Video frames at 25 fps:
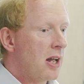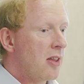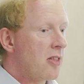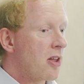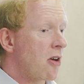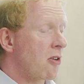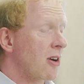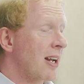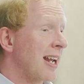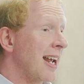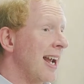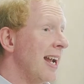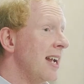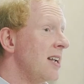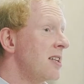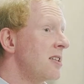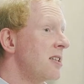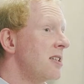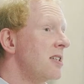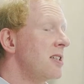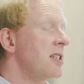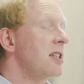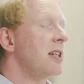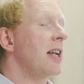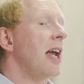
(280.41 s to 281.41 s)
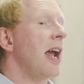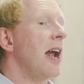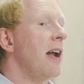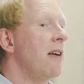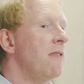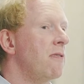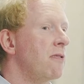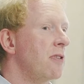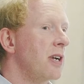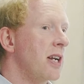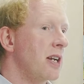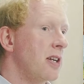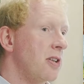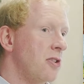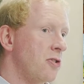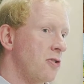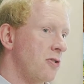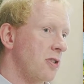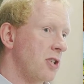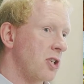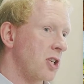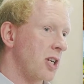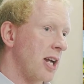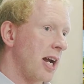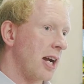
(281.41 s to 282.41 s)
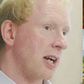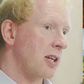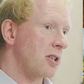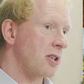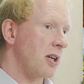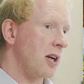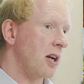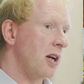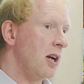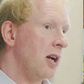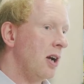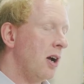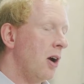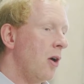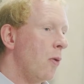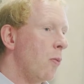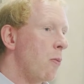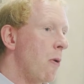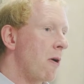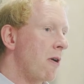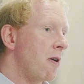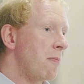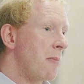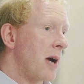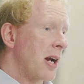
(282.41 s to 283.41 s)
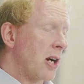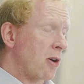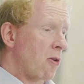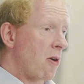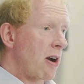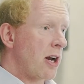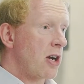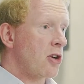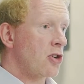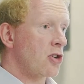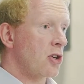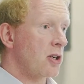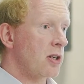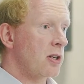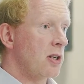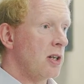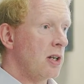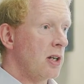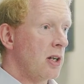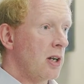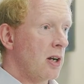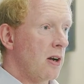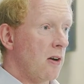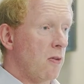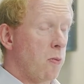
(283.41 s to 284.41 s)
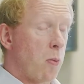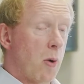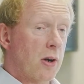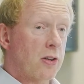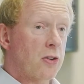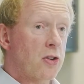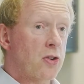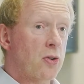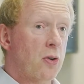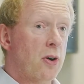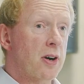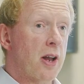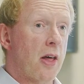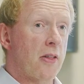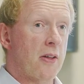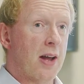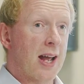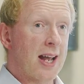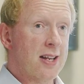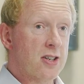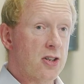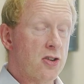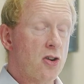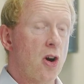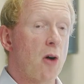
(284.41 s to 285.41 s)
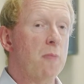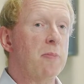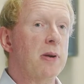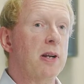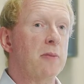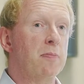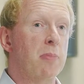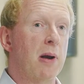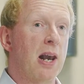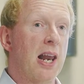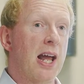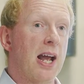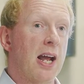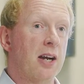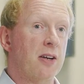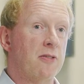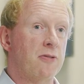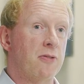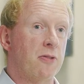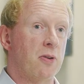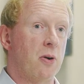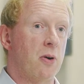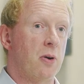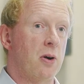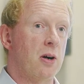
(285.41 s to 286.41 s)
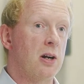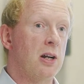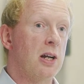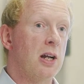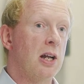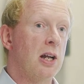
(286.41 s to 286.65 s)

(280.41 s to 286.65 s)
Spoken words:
there are cases in every industry sector where a migration of one sort or another has not been planned for,